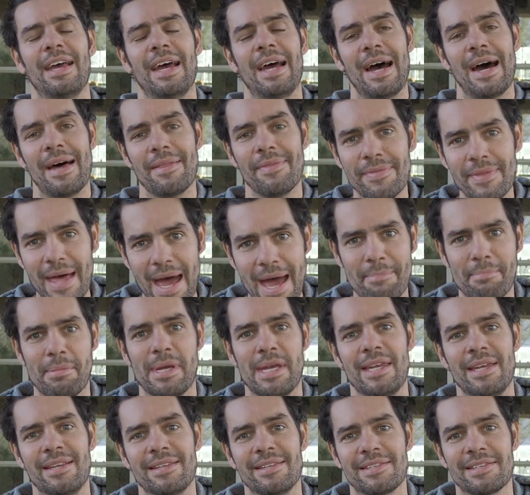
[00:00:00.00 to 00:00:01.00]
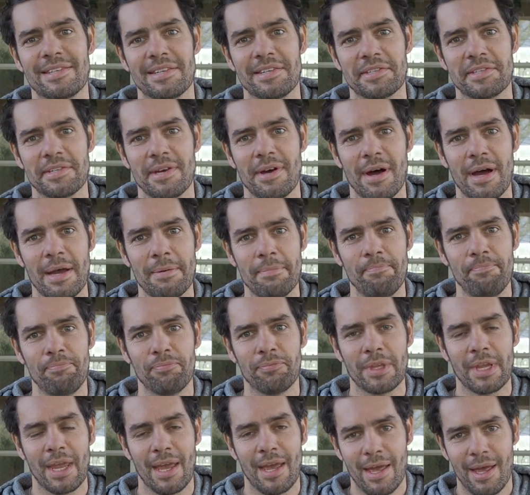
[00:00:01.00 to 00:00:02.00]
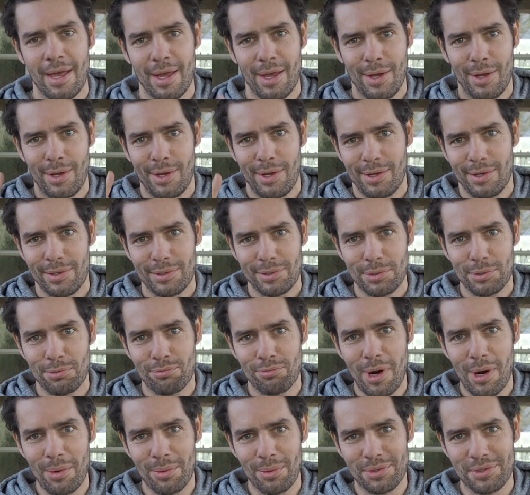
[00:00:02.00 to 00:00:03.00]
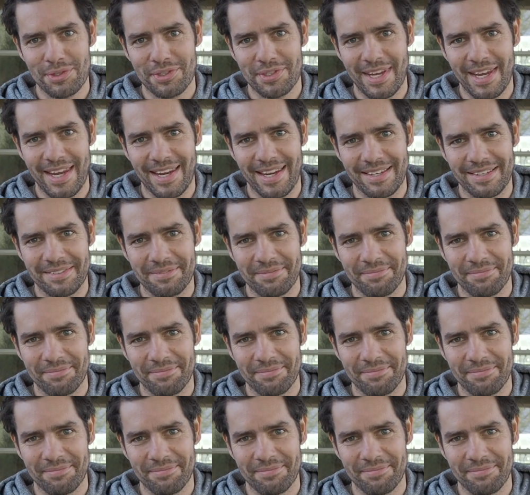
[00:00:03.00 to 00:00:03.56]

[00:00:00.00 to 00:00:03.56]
and that means it's time to roll the sting.